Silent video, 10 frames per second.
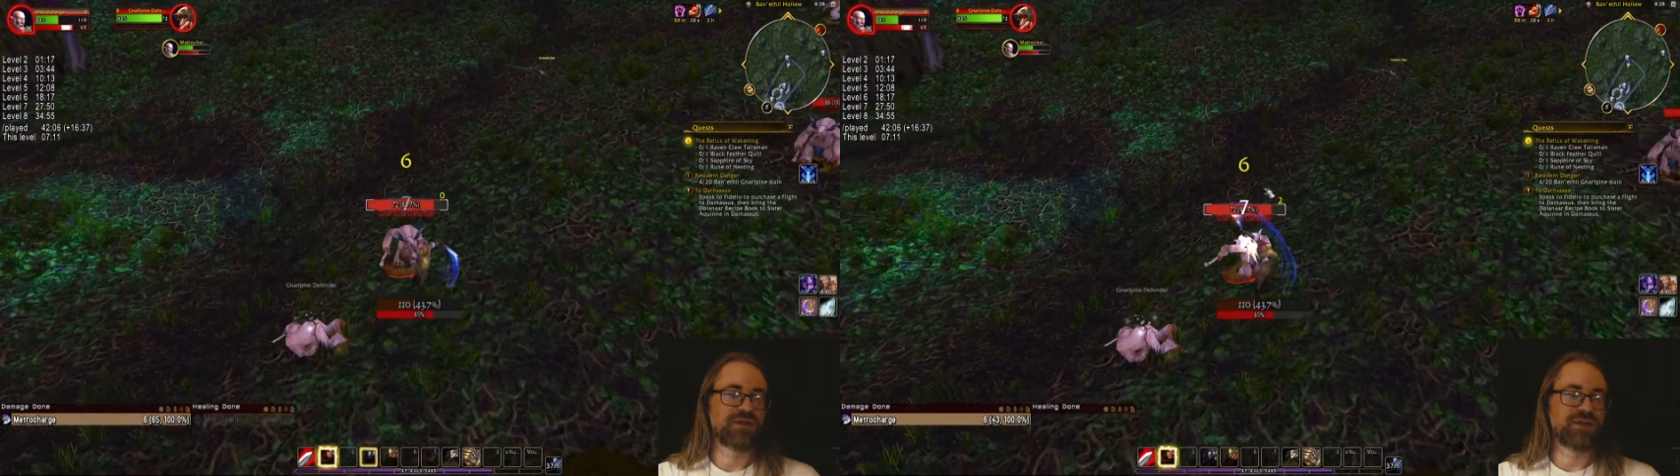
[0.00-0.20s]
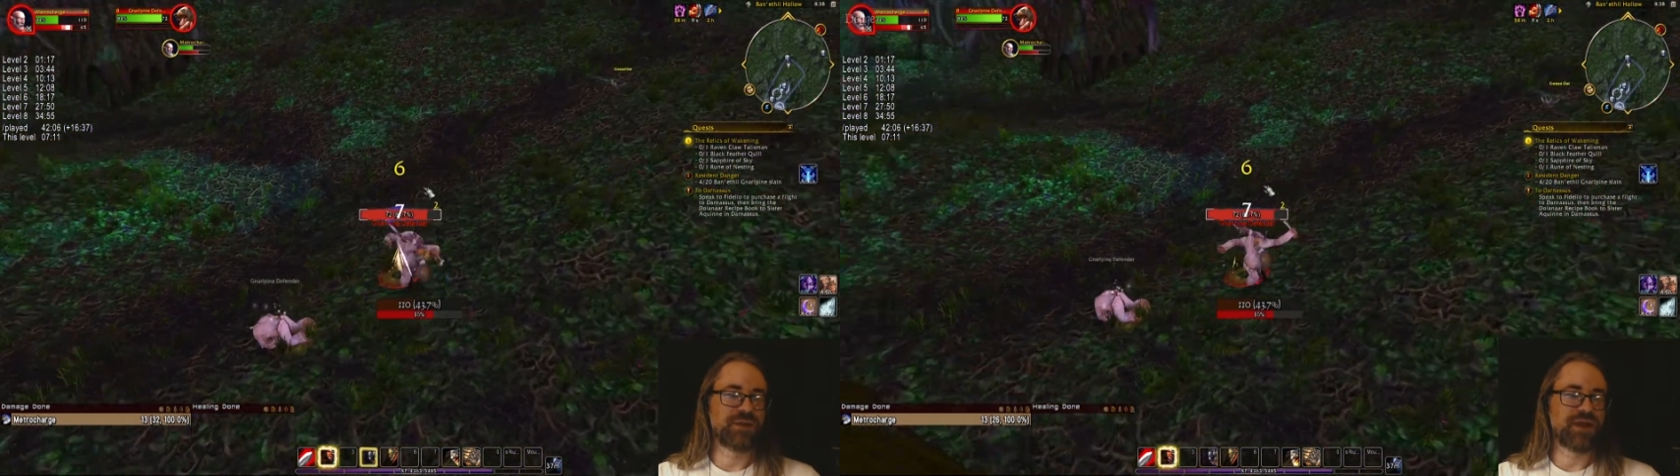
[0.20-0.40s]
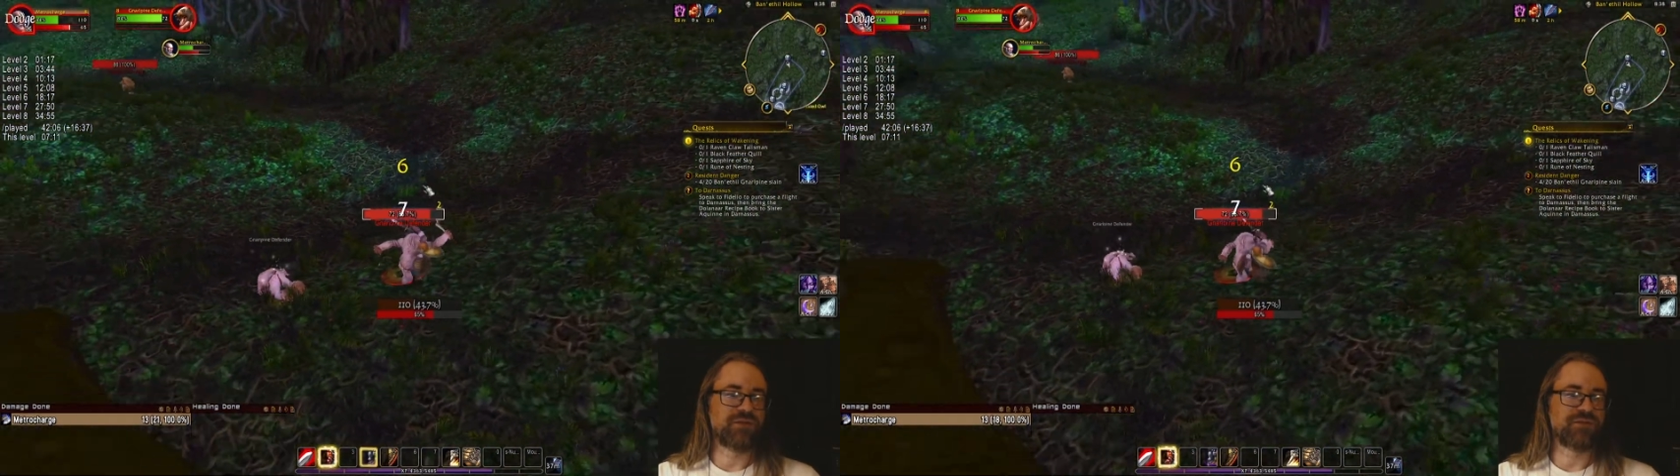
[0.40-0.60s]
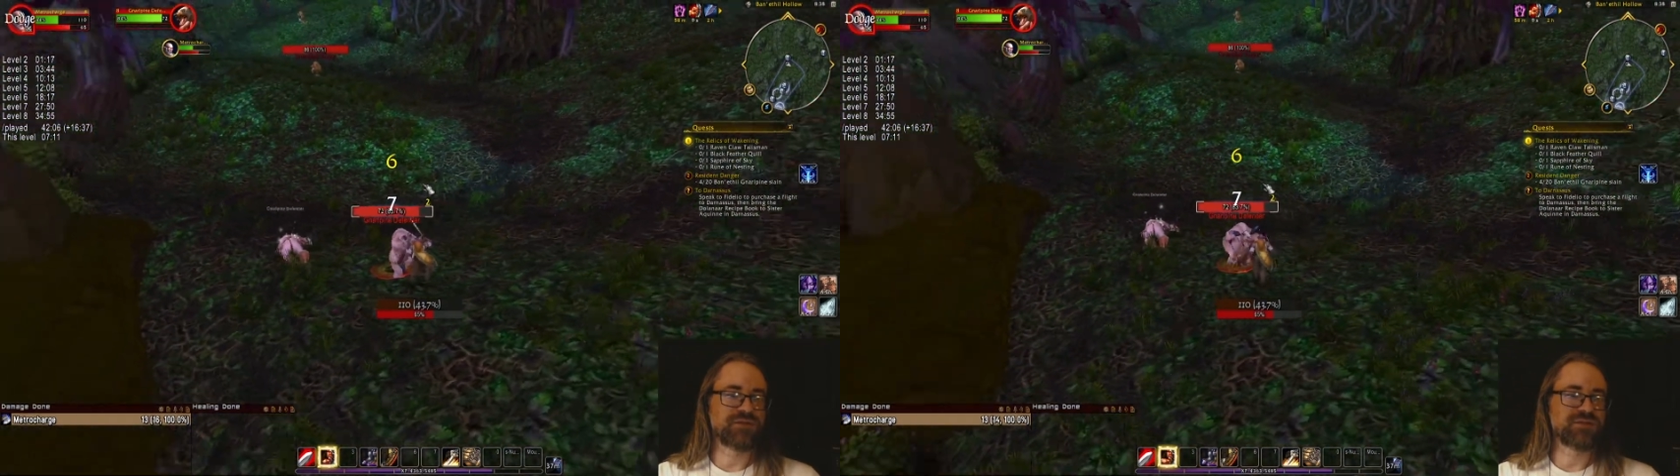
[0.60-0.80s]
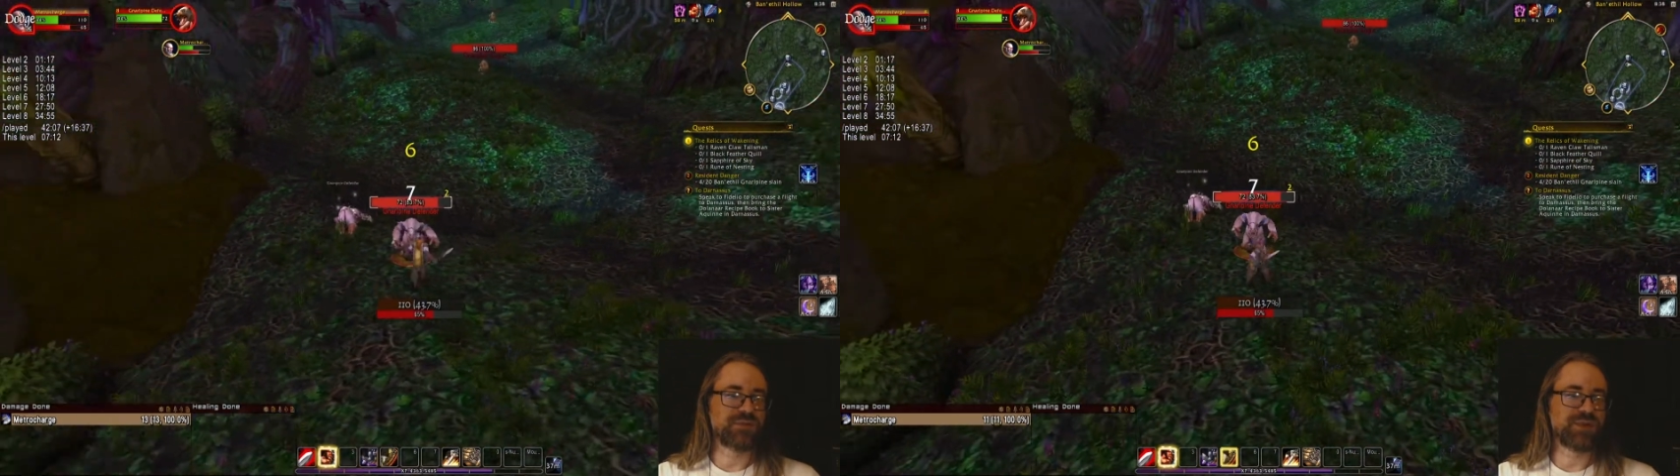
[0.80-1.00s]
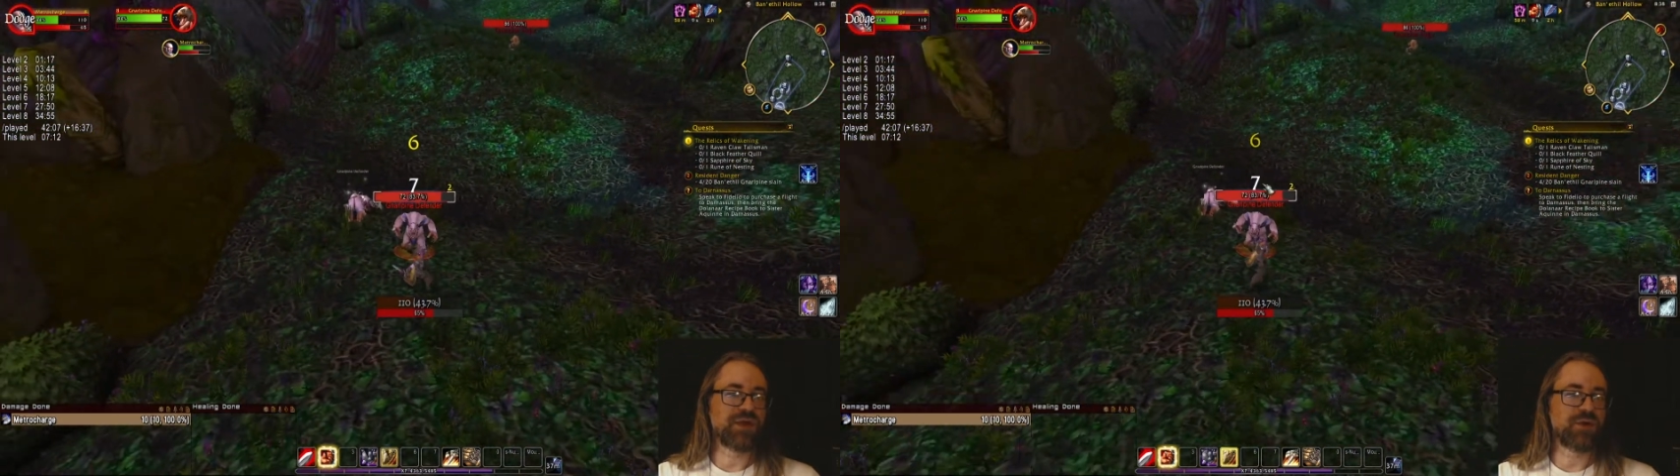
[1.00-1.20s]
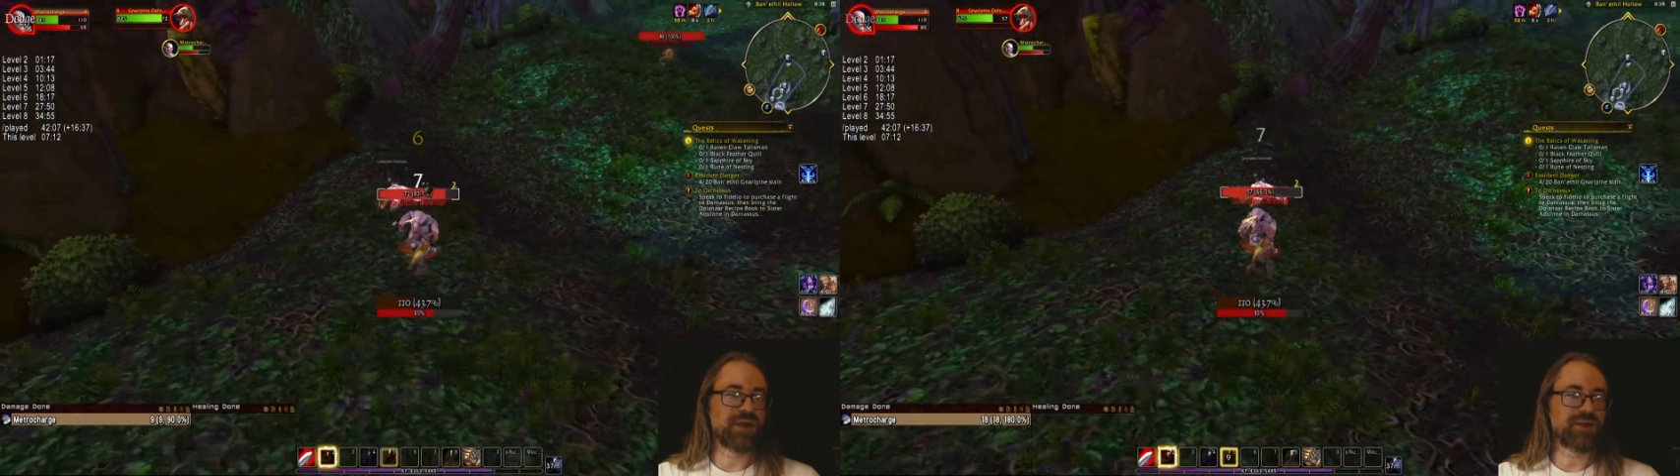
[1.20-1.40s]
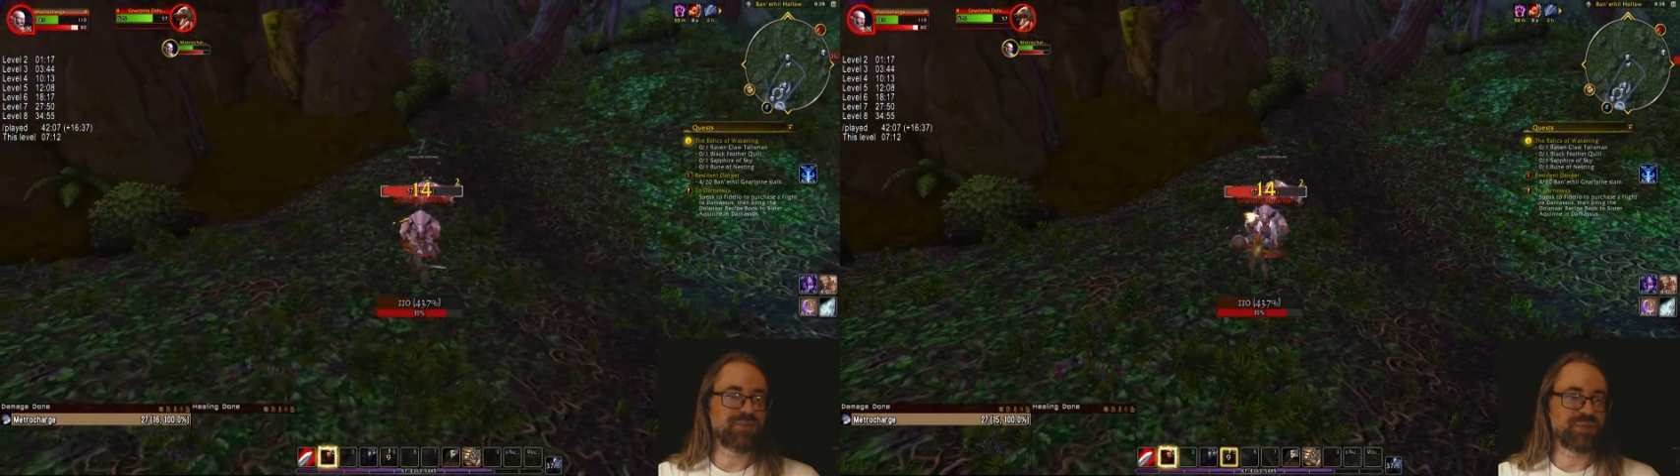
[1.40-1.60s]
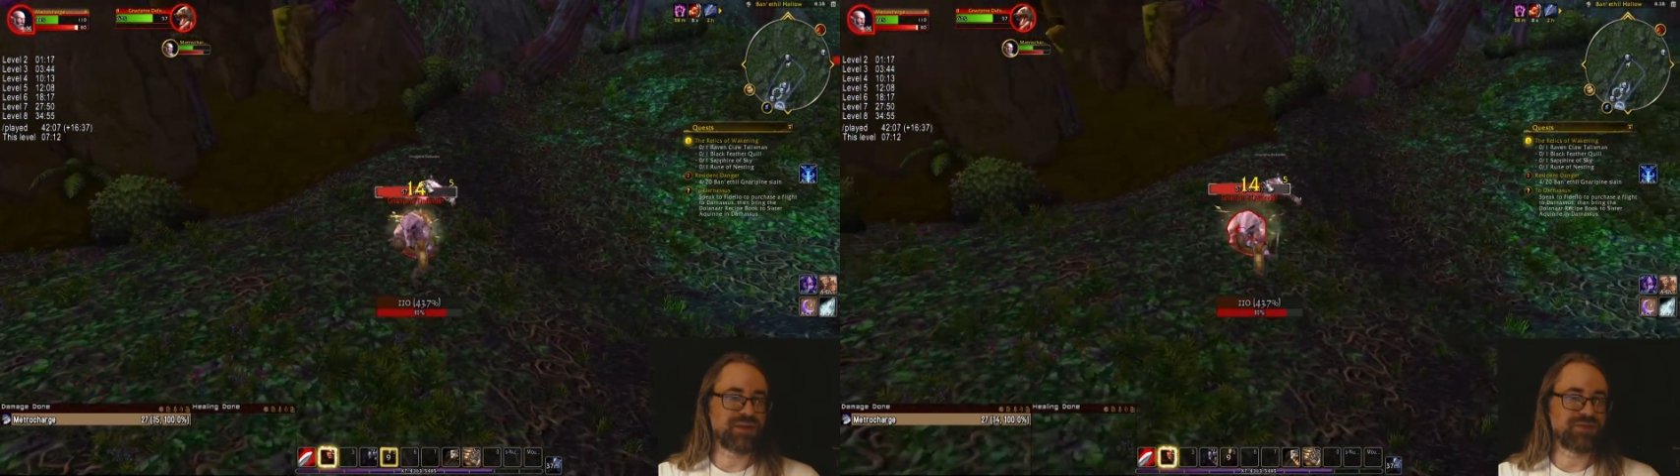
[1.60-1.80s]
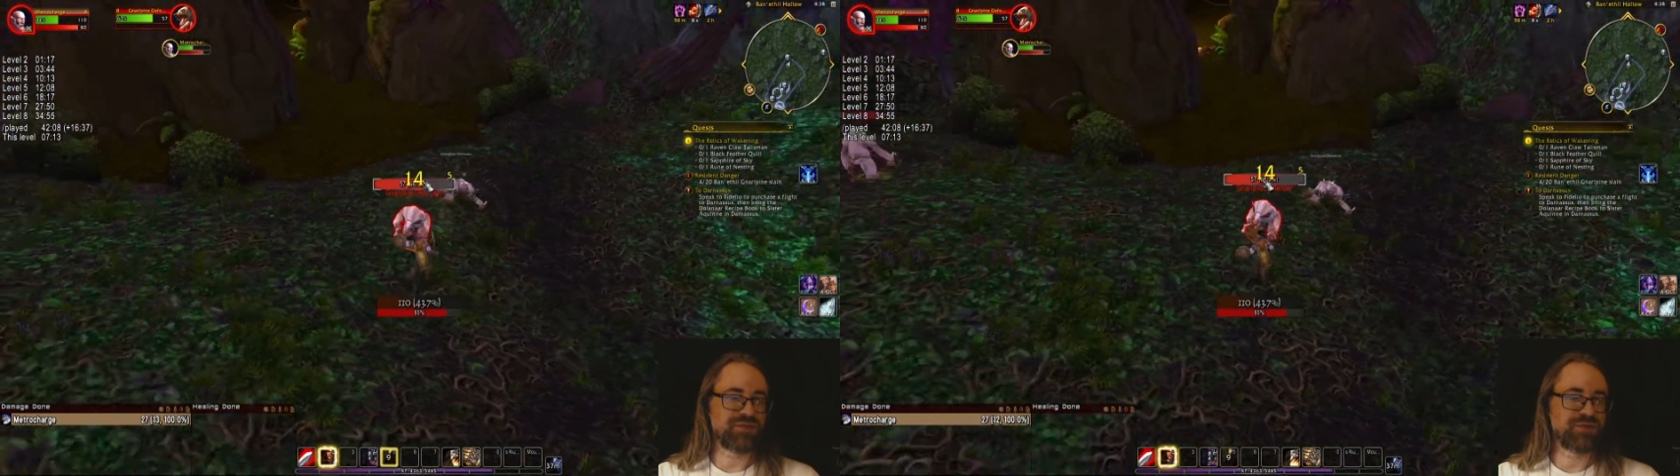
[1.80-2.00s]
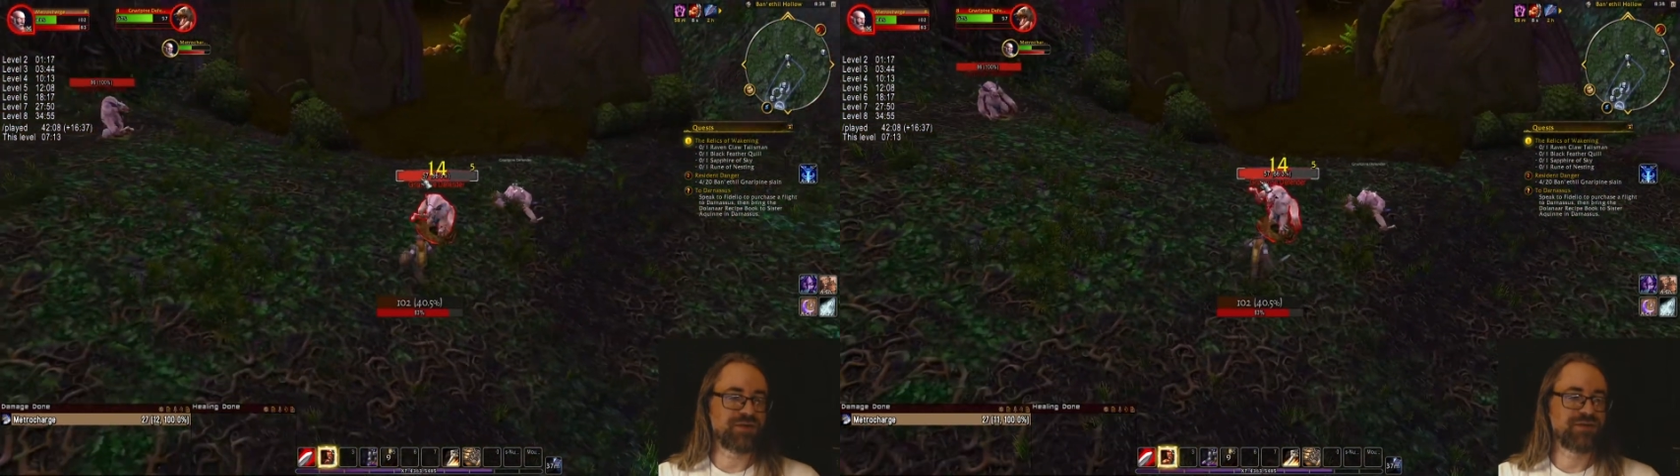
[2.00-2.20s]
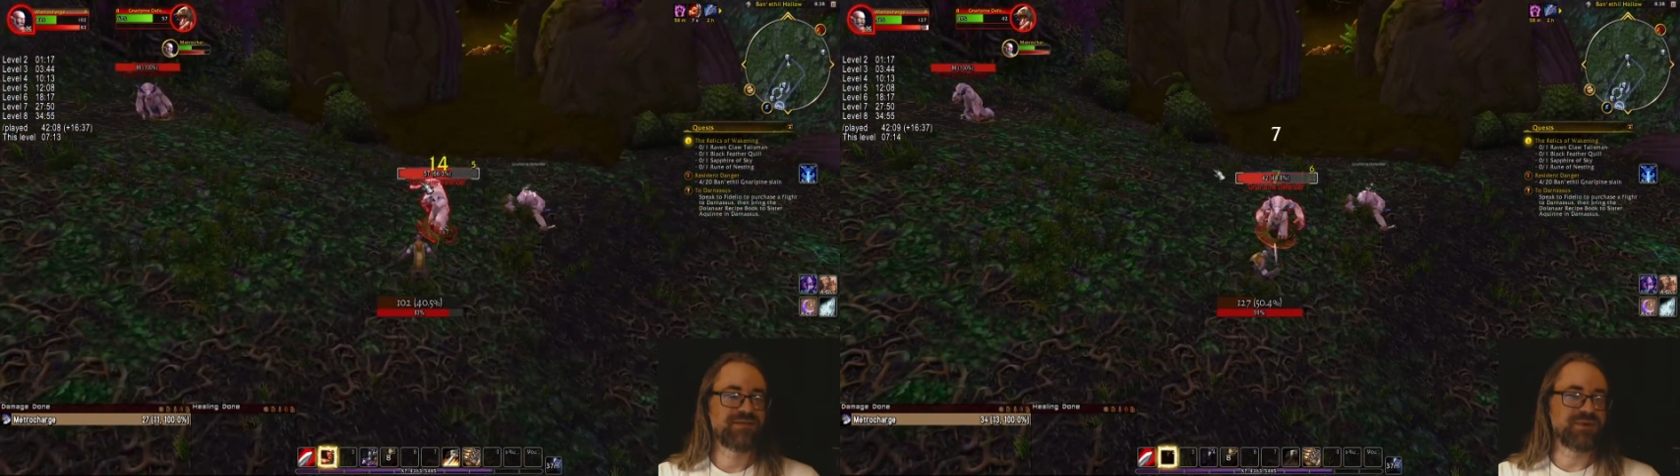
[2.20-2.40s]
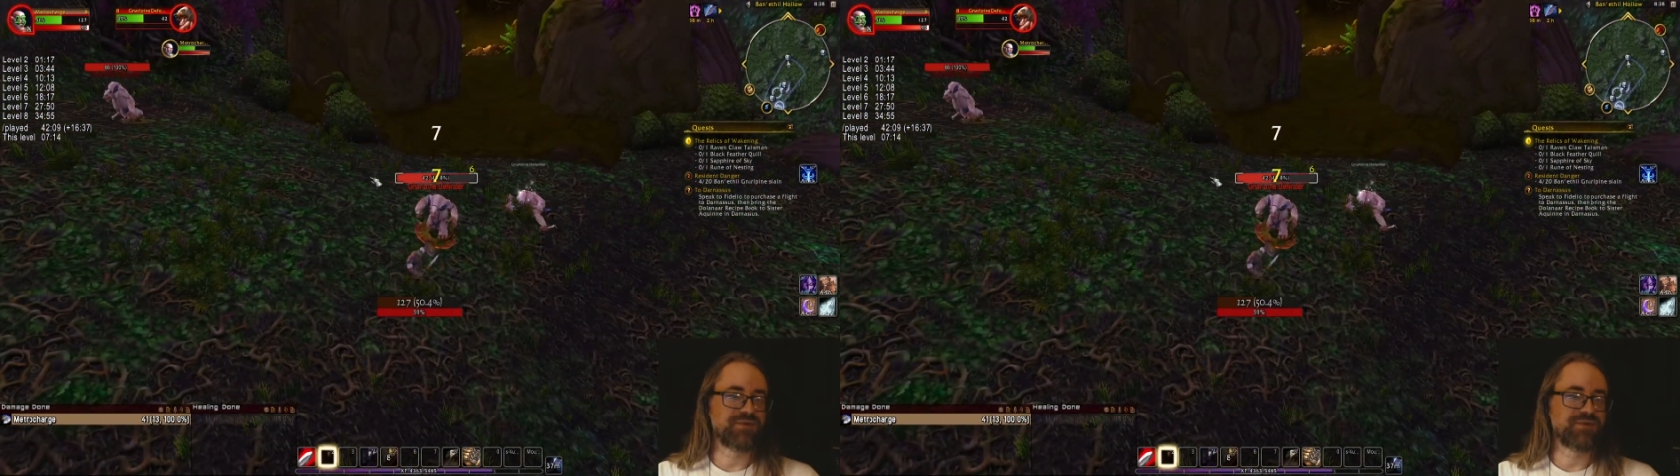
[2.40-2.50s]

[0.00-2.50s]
there we go. First B O E of the playthrough has